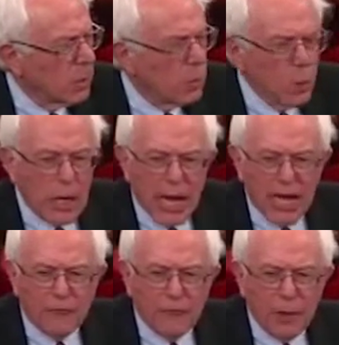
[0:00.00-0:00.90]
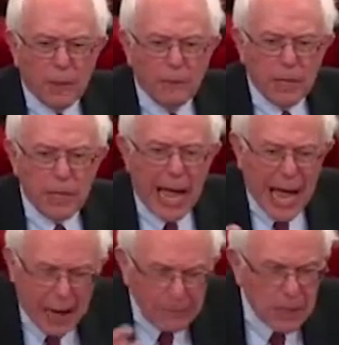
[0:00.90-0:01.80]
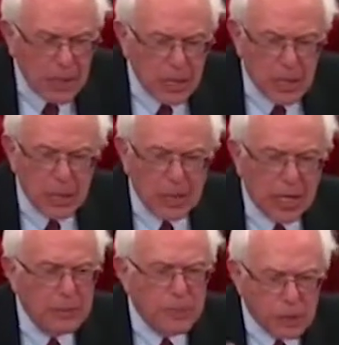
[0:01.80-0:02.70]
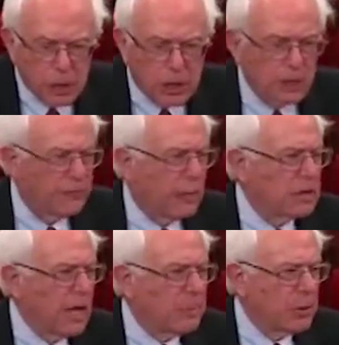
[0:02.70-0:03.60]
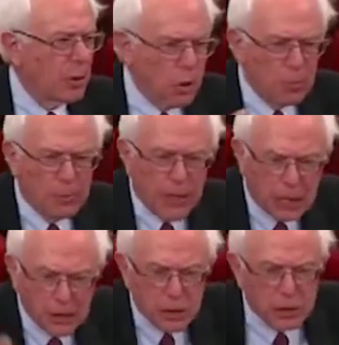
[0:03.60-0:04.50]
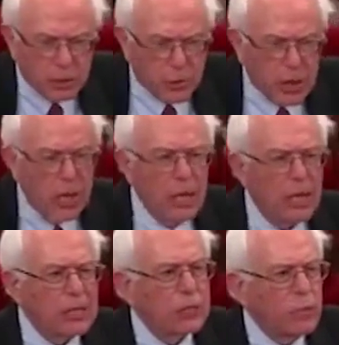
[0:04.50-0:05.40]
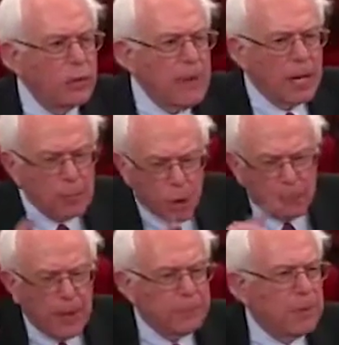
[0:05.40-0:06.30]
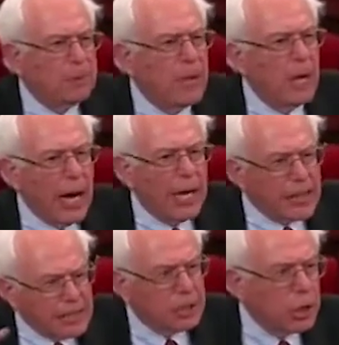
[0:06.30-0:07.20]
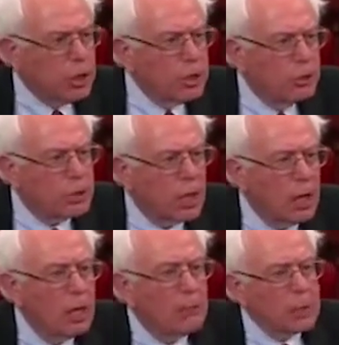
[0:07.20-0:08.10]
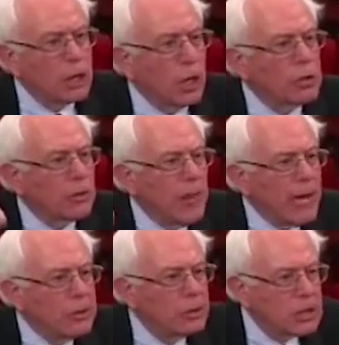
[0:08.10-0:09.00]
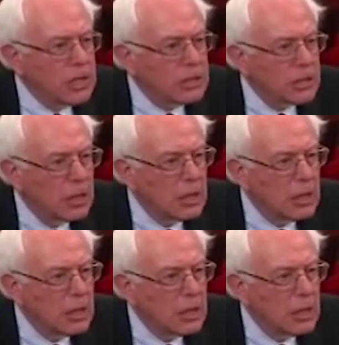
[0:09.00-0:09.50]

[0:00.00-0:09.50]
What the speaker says: We have been happy to hear that in Michigan, for example, the automobile industry is doing better. More people are being hired. That's the good news. But you know what the bad news is?